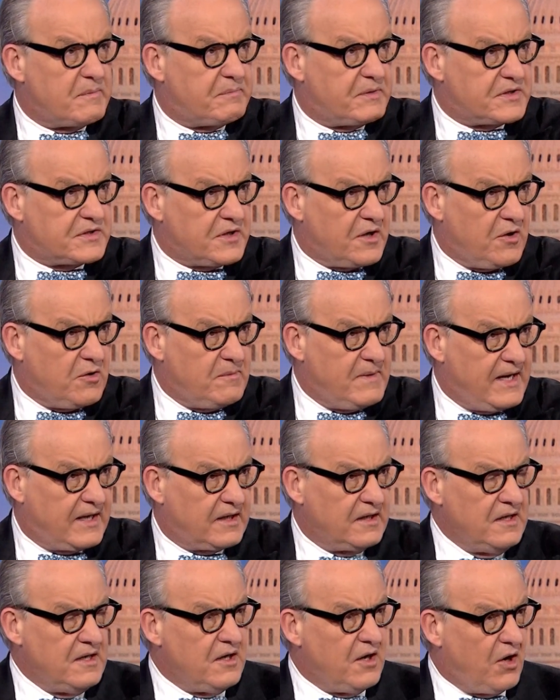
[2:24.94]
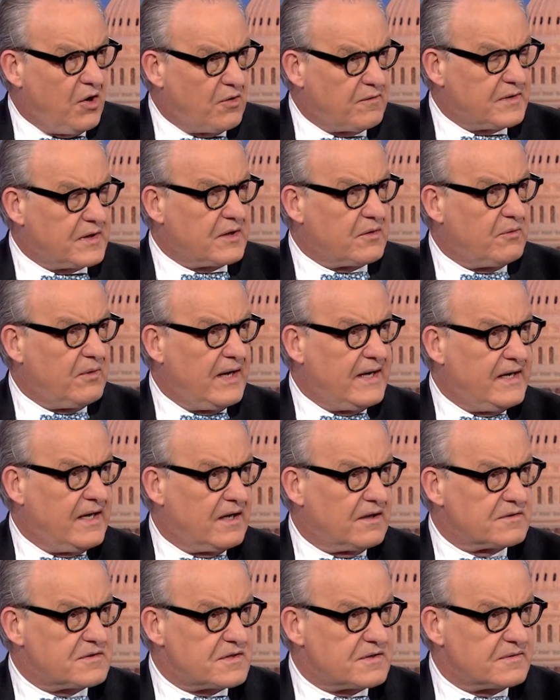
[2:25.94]
Potomac over to the White
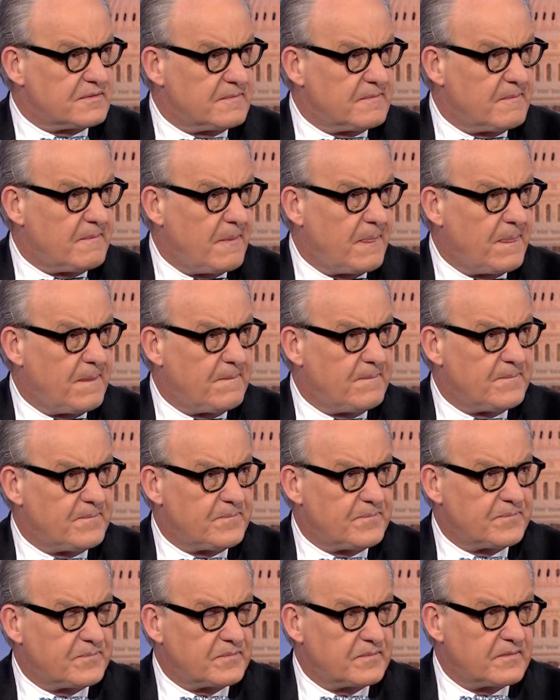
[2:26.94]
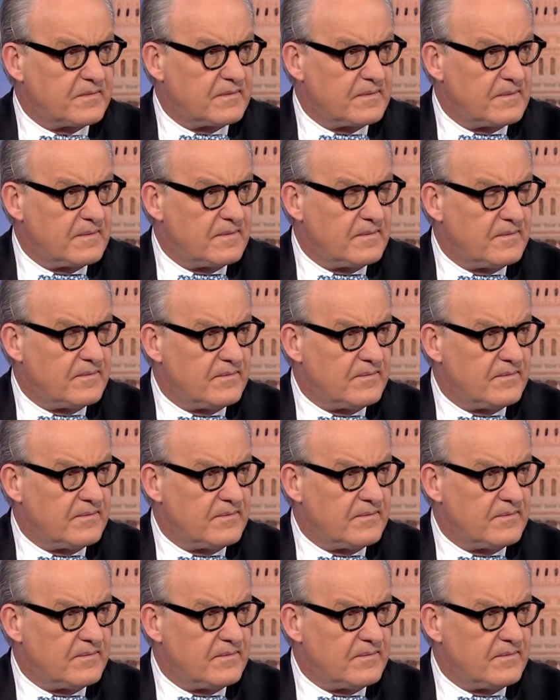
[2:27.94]
House? Great question, because